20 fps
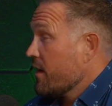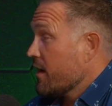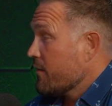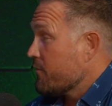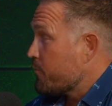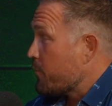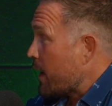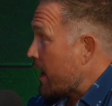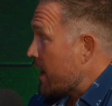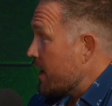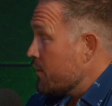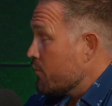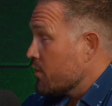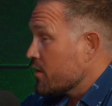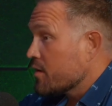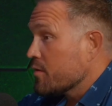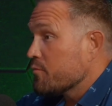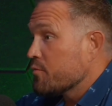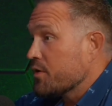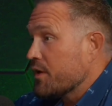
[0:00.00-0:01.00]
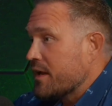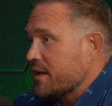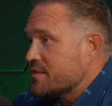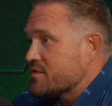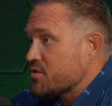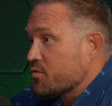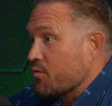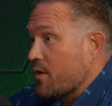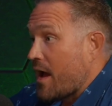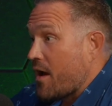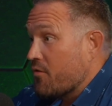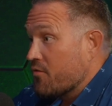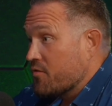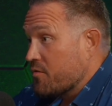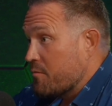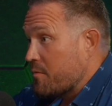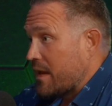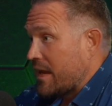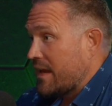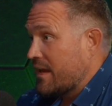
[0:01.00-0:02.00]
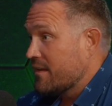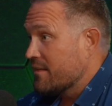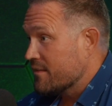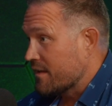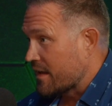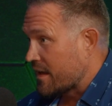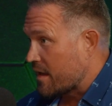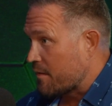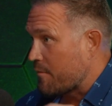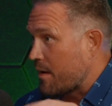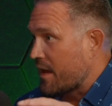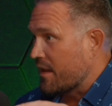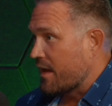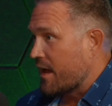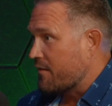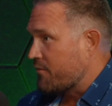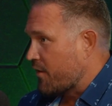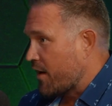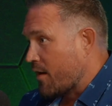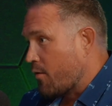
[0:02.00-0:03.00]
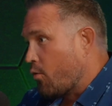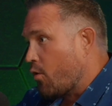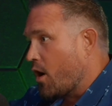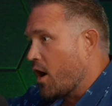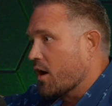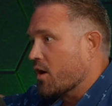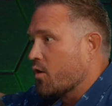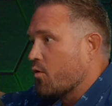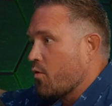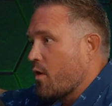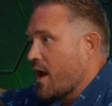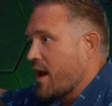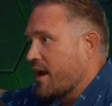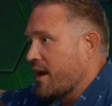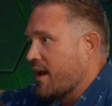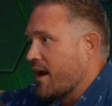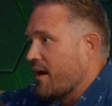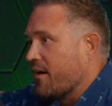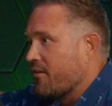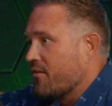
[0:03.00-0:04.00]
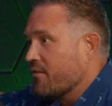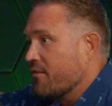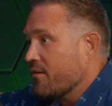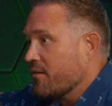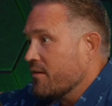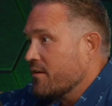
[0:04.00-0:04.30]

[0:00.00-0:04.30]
If anyone complains around me, like in my life, I walk away now.